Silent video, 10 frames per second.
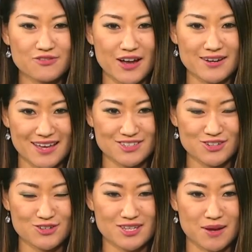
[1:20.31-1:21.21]

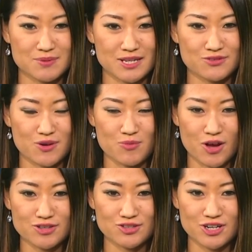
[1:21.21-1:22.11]
financial news and updates from
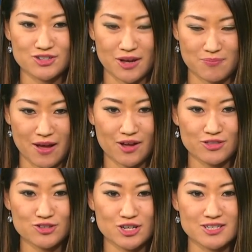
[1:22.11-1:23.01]
Wall Street, check
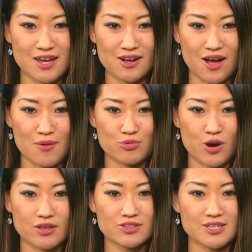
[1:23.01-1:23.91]
backonthestreet.com
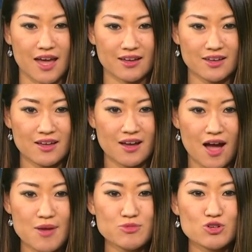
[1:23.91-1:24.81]
throughout the day.
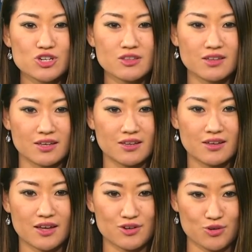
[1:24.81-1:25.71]
I'm U-Jin
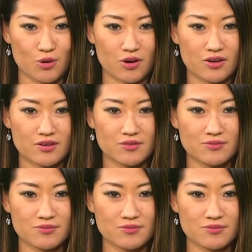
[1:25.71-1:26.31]
Lee in New York.